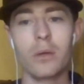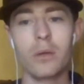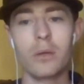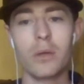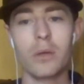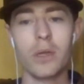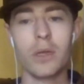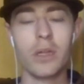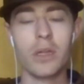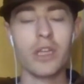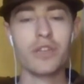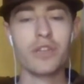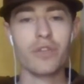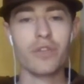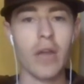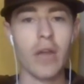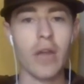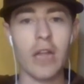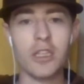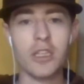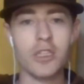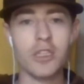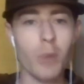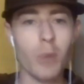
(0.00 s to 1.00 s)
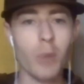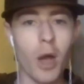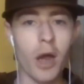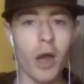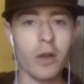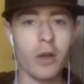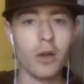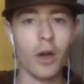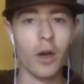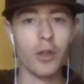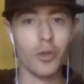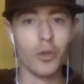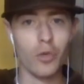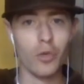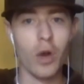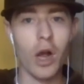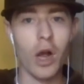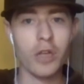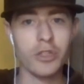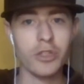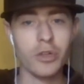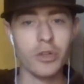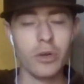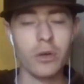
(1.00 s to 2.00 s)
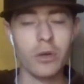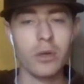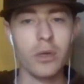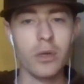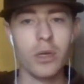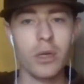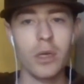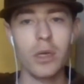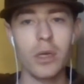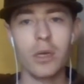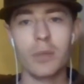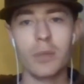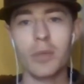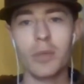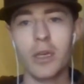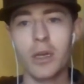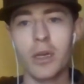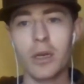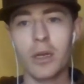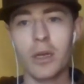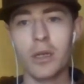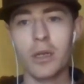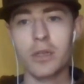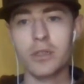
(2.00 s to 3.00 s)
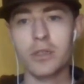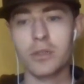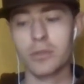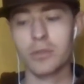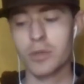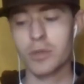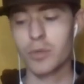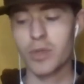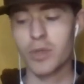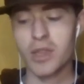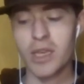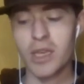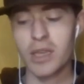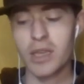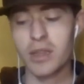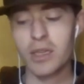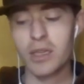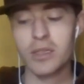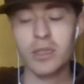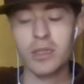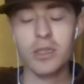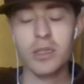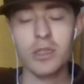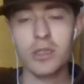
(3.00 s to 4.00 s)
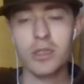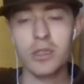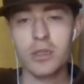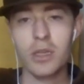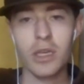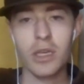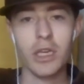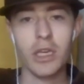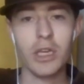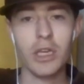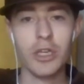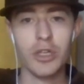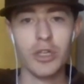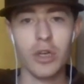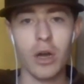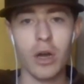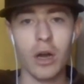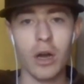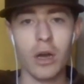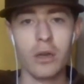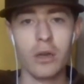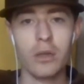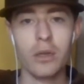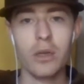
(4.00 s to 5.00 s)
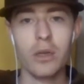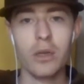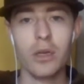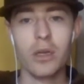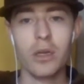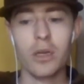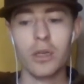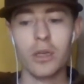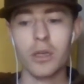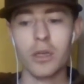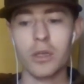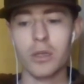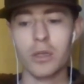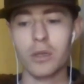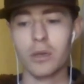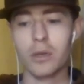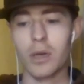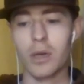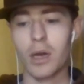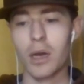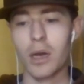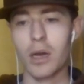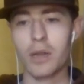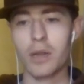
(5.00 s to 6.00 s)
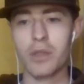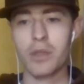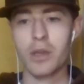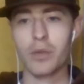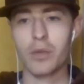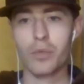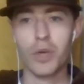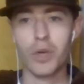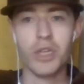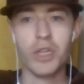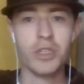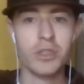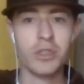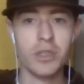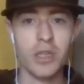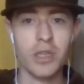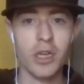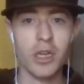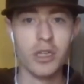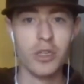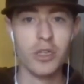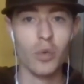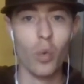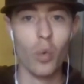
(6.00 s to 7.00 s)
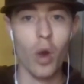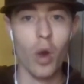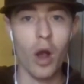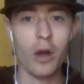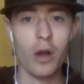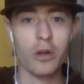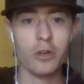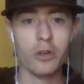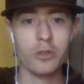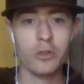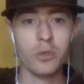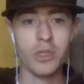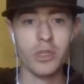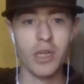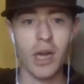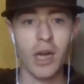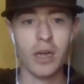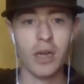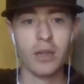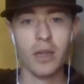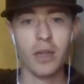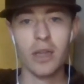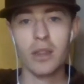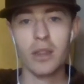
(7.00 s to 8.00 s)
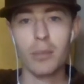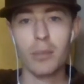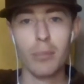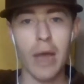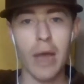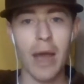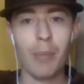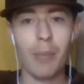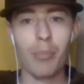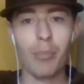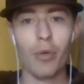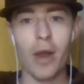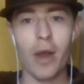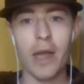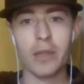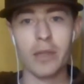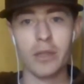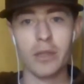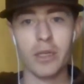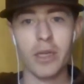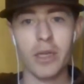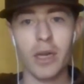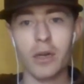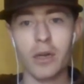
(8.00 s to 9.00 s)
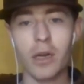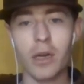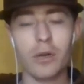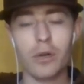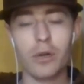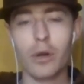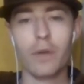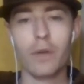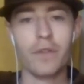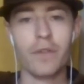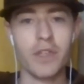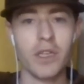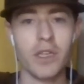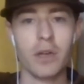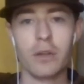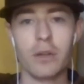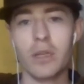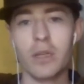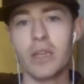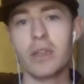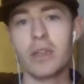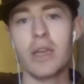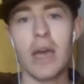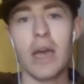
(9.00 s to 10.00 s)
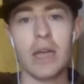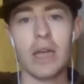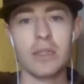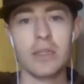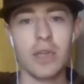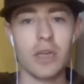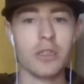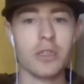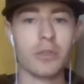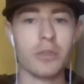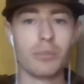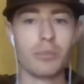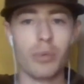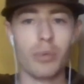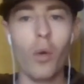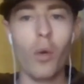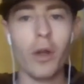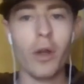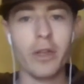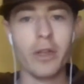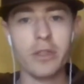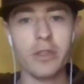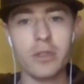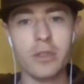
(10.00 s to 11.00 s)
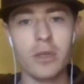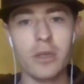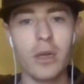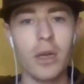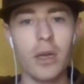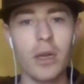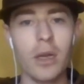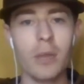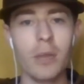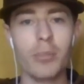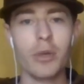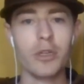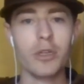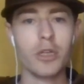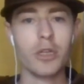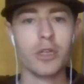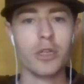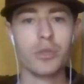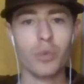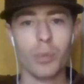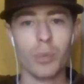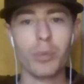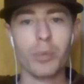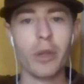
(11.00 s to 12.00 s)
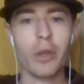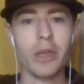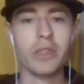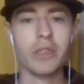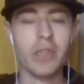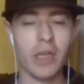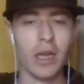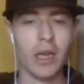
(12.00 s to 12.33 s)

at least for that spot on the roster, because you would think this is the Keyshawn. I think Reese Dixon Waters was kind of like the Matt Bradley. I don't know if he's going to lead the Aztecs in points, but just replacing